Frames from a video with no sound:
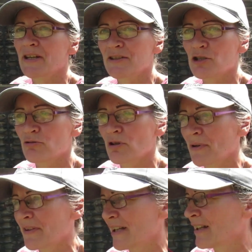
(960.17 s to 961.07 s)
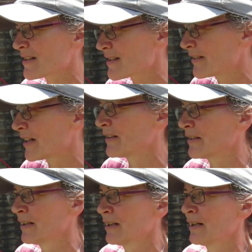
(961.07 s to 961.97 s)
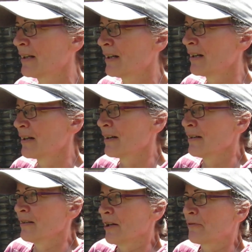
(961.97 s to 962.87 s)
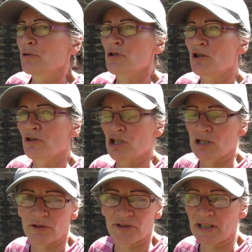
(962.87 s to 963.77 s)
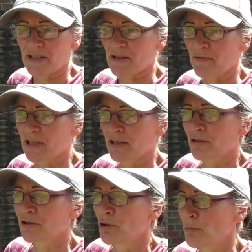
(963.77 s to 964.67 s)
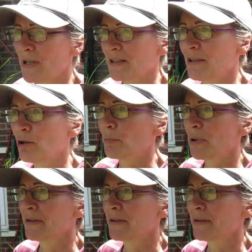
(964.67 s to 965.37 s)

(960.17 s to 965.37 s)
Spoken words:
into growing things, and then a few scorching hot days, everything can go belly up.